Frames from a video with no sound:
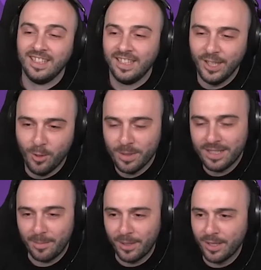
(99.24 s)
Yo, what's
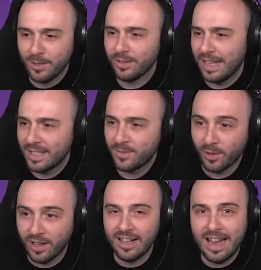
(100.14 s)
up? Doing good. Thanks for
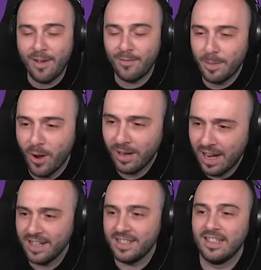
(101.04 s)
having me on,
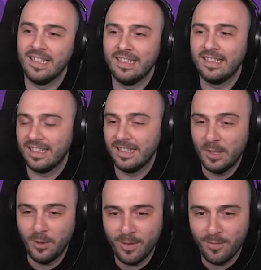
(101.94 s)
guys, and
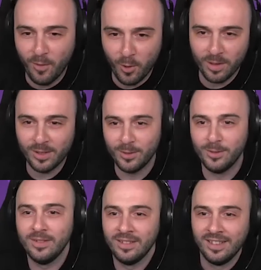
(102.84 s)
looking forward
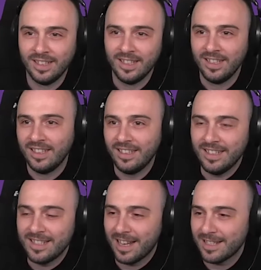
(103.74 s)
to
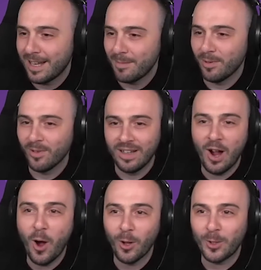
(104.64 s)
discuss a couple of
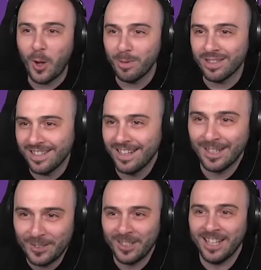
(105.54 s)
hot topics in here
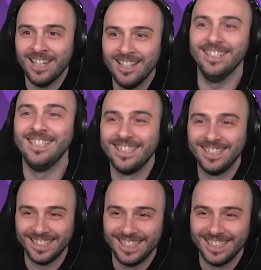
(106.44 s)
today. Huh?